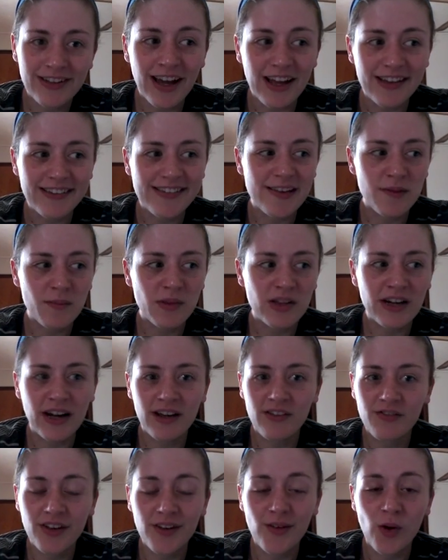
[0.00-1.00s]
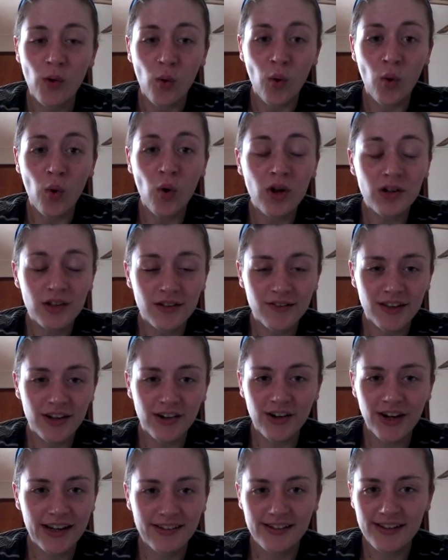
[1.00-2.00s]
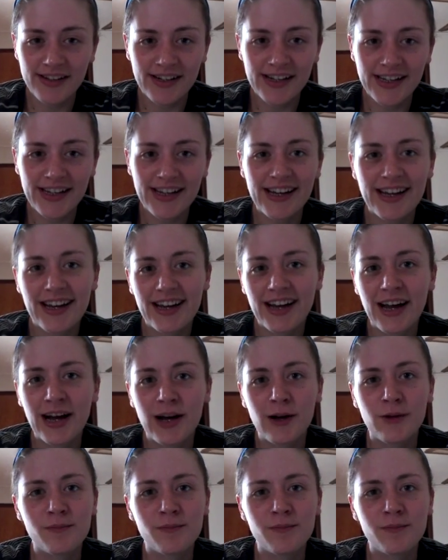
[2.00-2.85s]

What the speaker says: not similar, I fit all of the criteria.